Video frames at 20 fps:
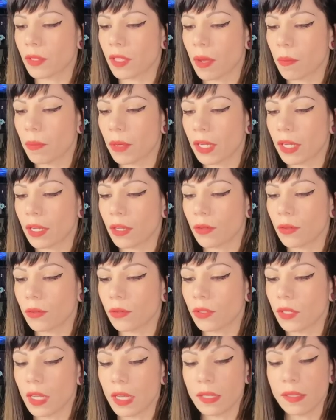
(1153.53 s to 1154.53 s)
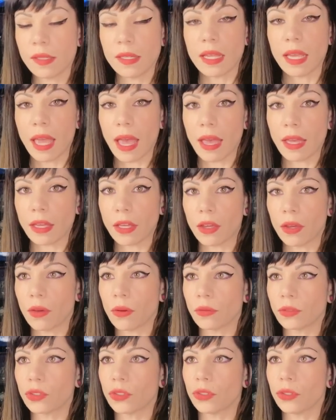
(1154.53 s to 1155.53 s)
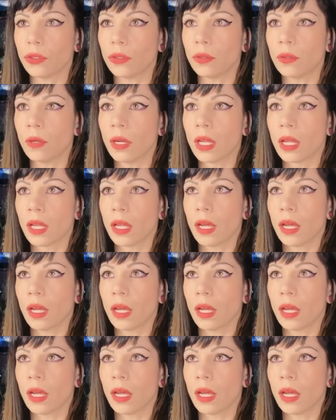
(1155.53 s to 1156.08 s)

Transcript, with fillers: somebody who's hissing at you, to